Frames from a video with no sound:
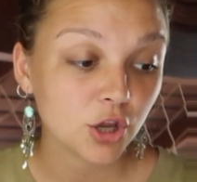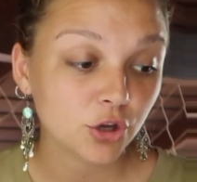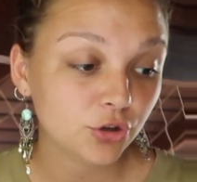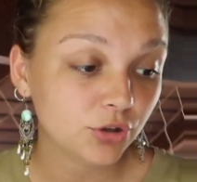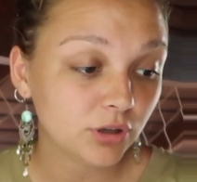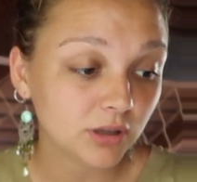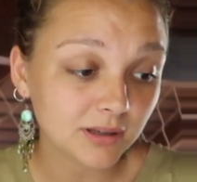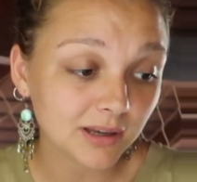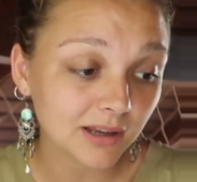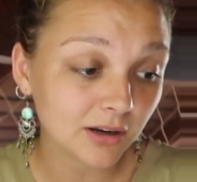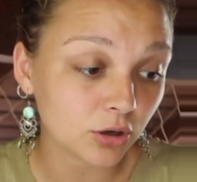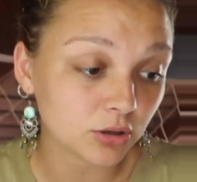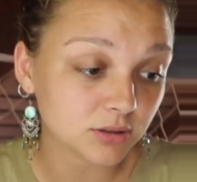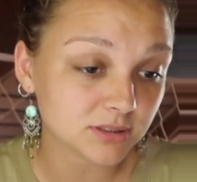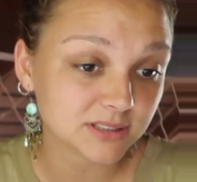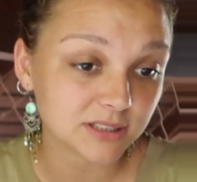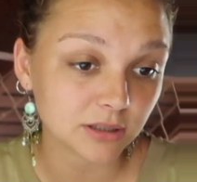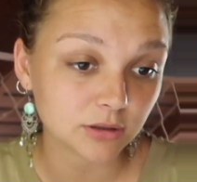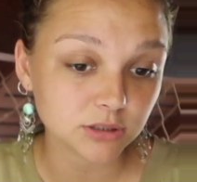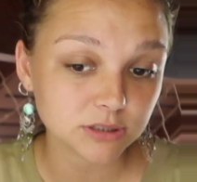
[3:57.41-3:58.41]
You can get
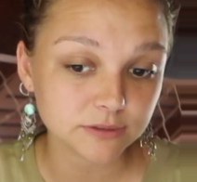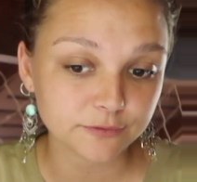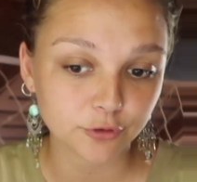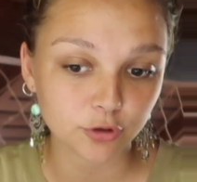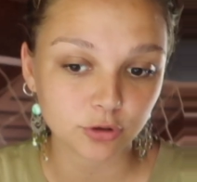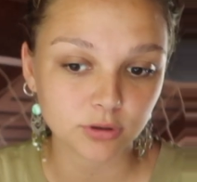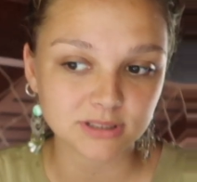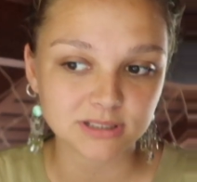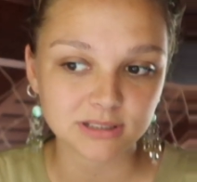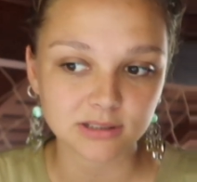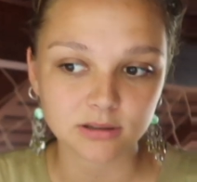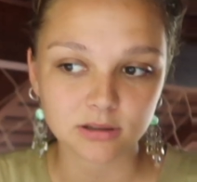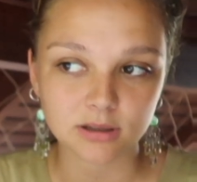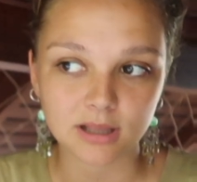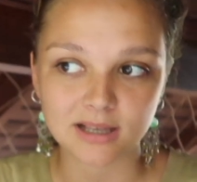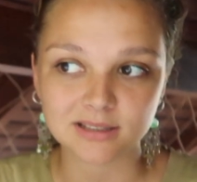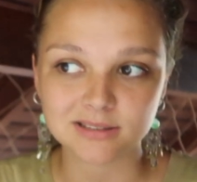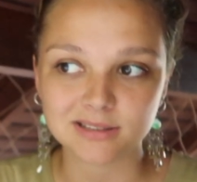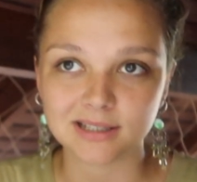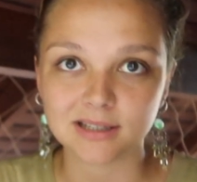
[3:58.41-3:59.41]
hostels for as little
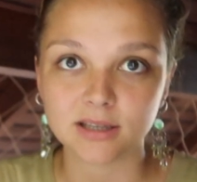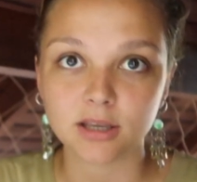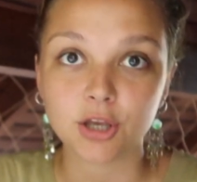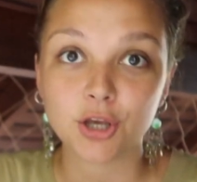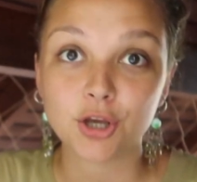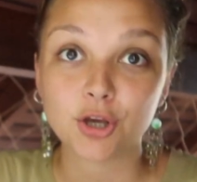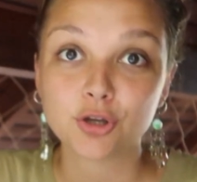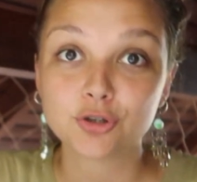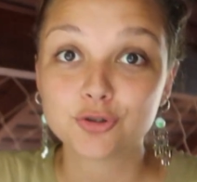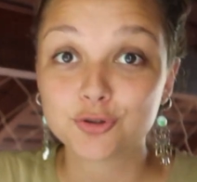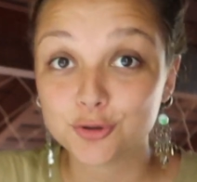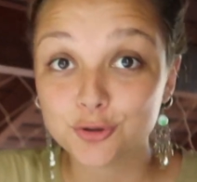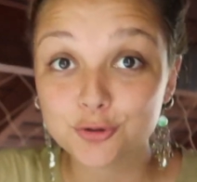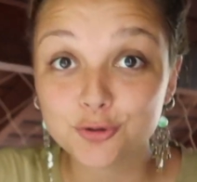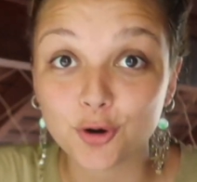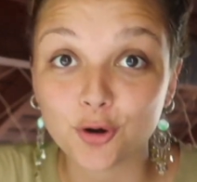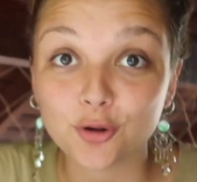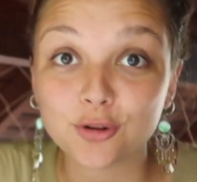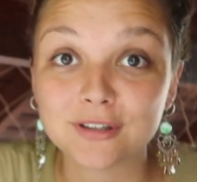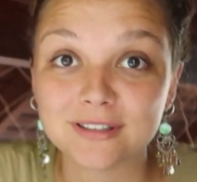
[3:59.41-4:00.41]
as like
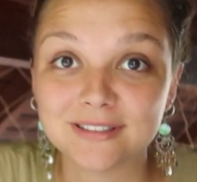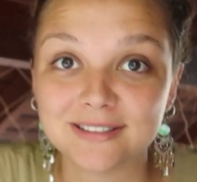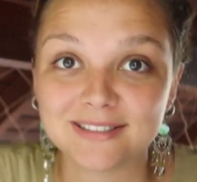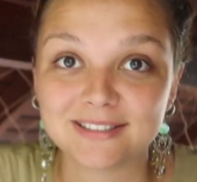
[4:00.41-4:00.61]
$2